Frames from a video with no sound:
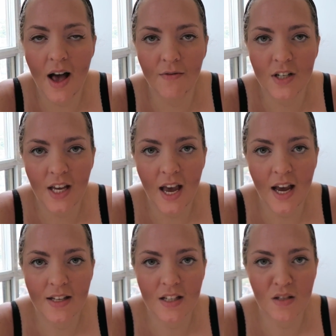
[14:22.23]
every
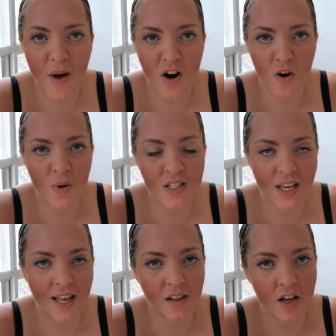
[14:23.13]
day since my Urban
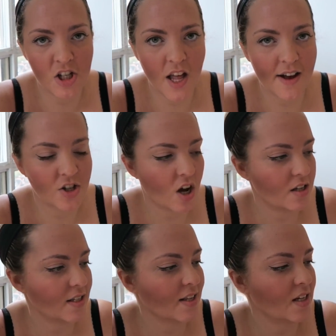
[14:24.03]
Decay Lush Lash
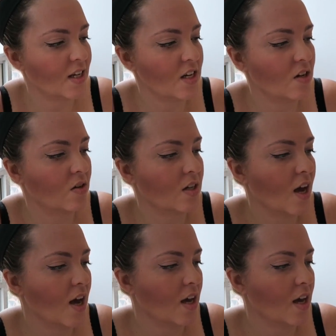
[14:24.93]
got discontinued.